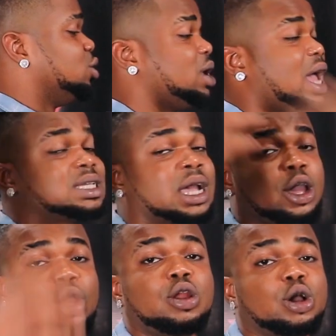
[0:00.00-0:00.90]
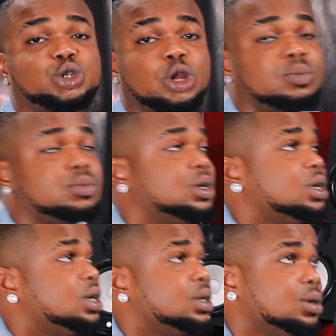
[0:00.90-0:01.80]
You guys can get your log drum
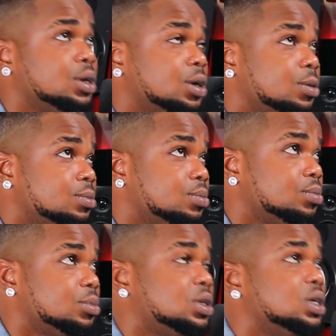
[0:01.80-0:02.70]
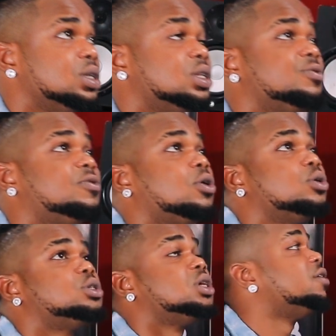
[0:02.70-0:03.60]
in the
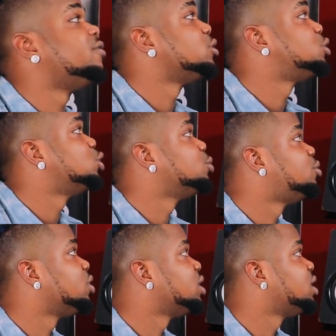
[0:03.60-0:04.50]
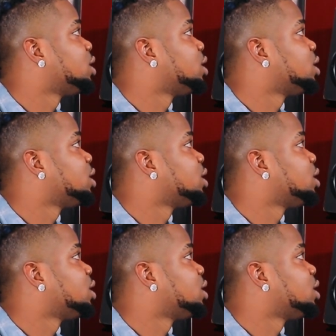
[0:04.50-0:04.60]
default FL Studio plugin.